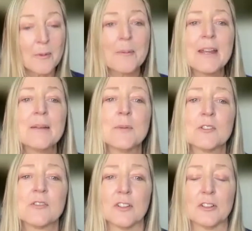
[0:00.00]
ring
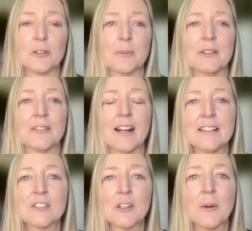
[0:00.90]
most vulnerable,
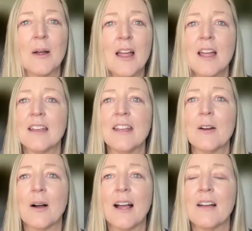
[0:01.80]
right? So,
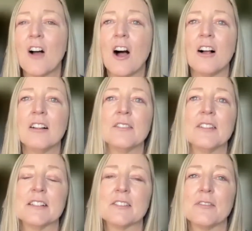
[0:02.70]
I have all of
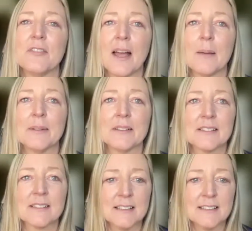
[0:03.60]
these
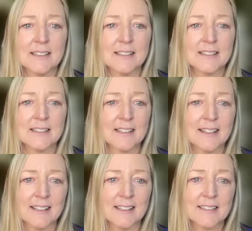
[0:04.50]
fabulous ideas and
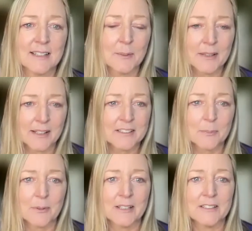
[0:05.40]
things that I would like to
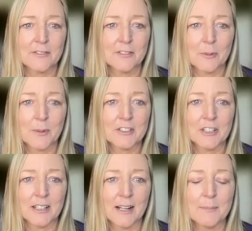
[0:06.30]
bring to
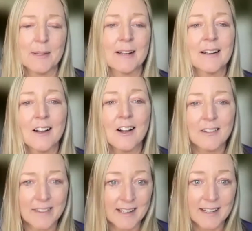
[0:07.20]
fruition. I'm not going to call
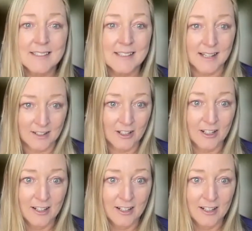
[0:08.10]
the naysayer